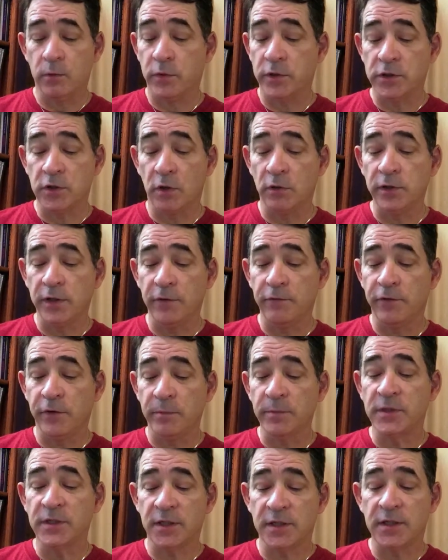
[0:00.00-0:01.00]
resulting
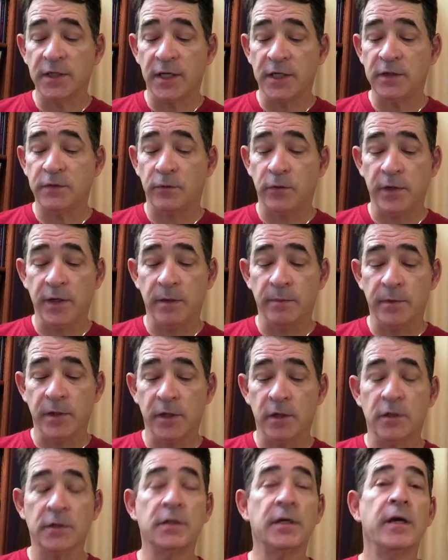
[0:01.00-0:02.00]
from successful
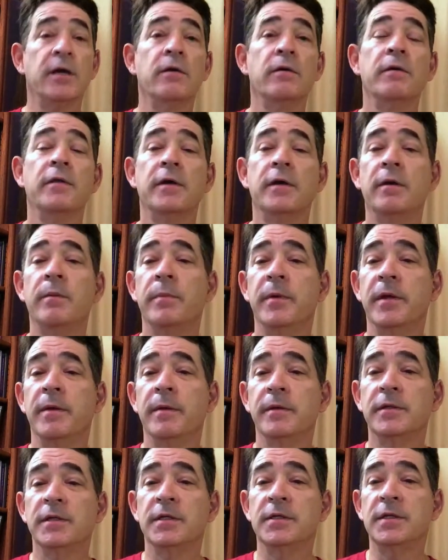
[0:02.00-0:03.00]
EMDR psychotherapy
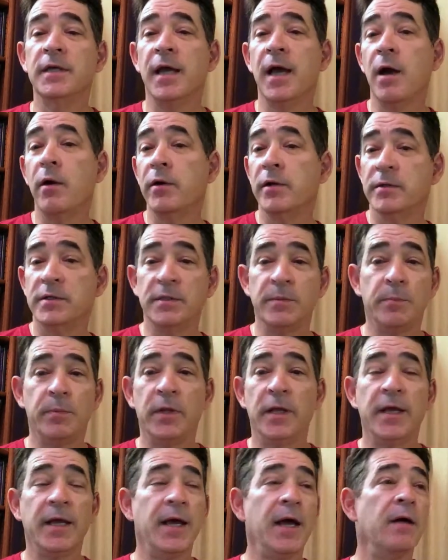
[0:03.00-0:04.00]
to see how it does
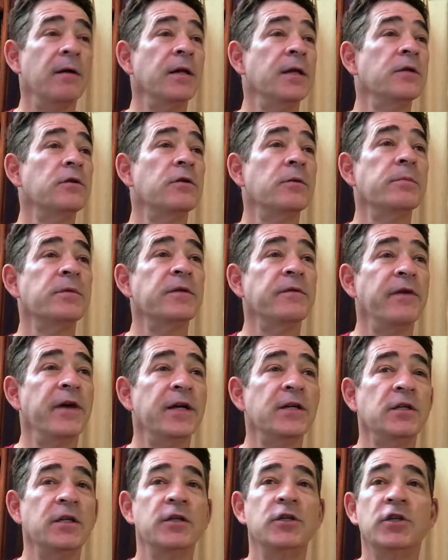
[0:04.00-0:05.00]
it play out in terms of
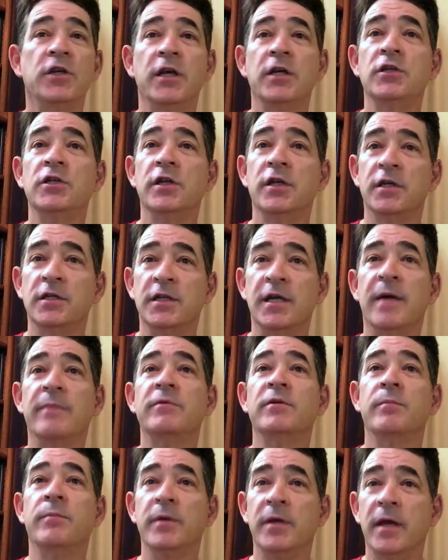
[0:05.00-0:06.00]
actually changing
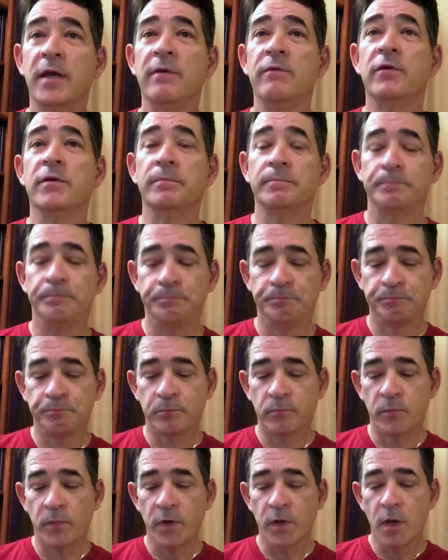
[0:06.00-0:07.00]
adaptive behavior.
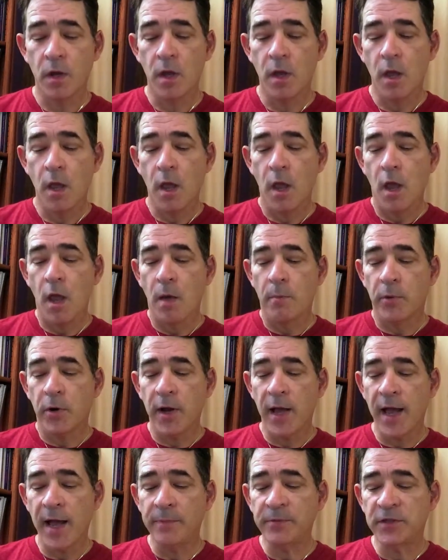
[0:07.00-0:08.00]

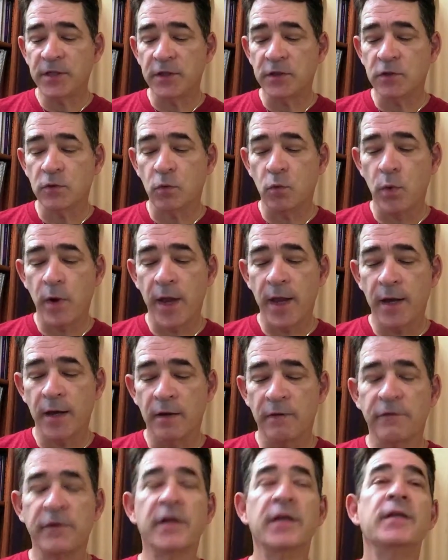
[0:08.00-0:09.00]
Perhaps it's a way
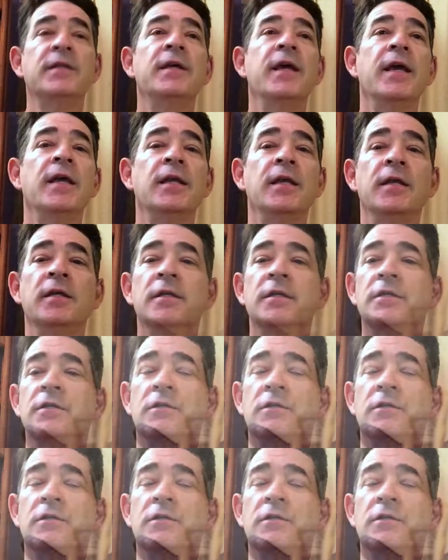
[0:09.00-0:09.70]
of containing